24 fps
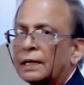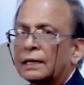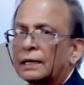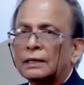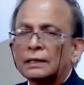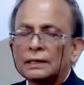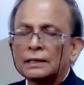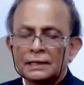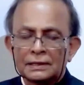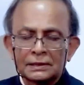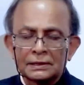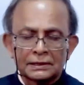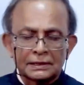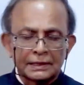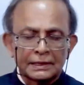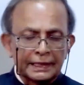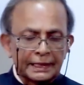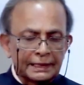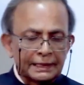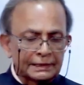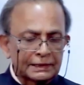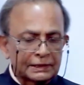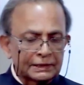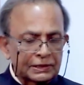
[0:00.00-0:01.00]
list
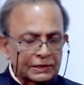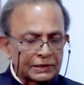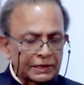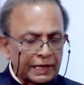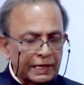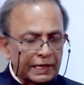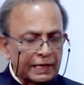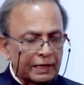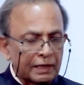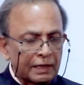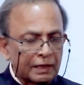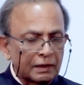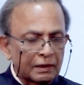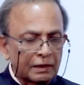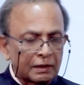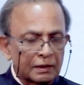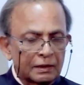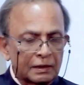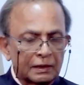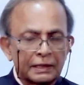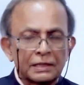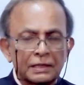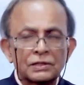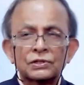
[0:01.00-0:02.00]
its share
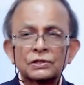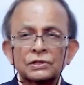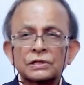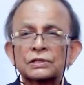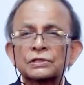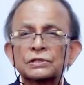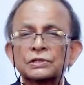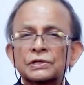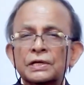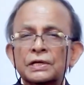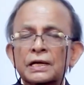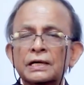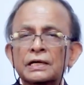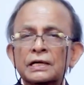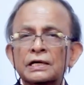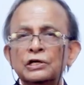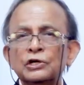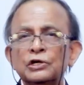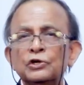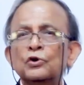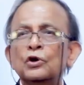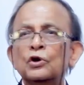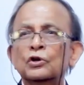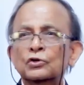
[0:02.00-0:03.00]
in
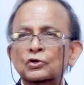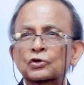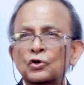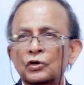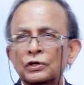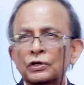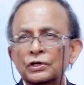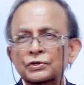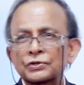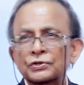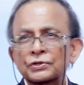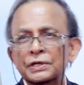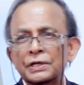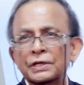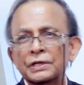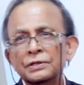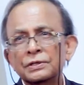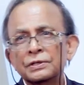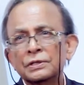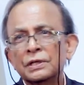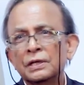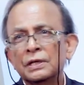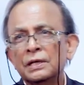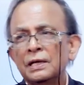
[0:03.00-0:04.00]
New York Stock
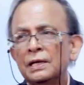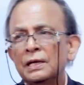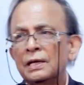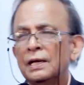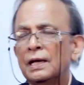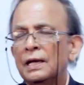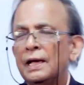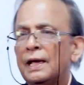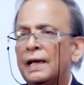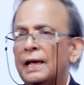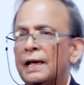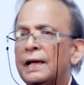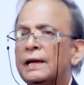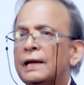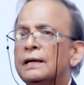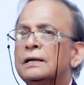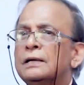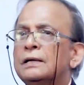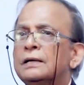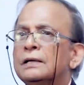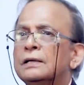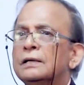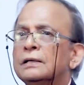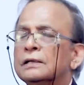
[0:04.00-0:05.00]
Exchange,
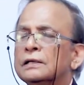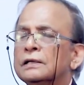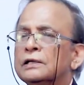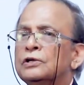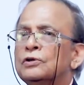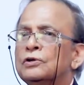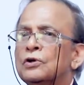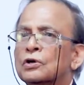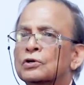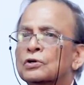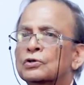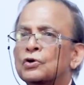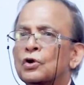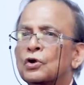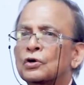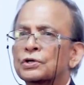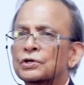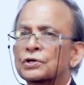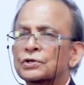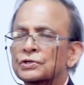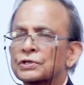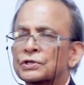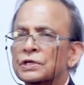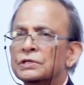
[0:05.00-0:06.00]
and New York Stock
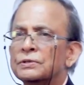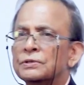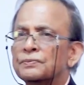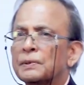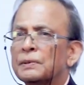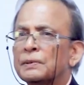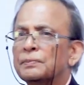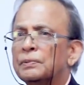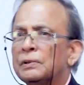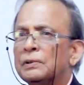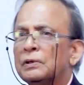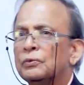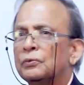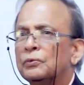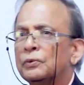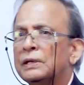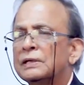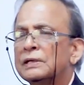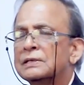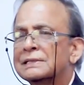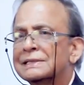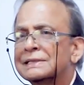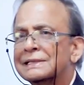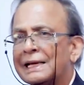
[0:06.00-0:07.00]
Exchange people
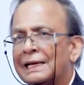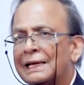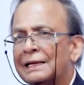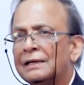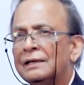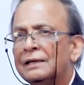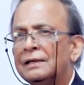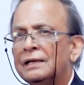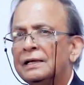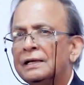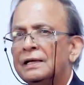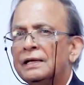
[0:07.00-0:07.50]
will sell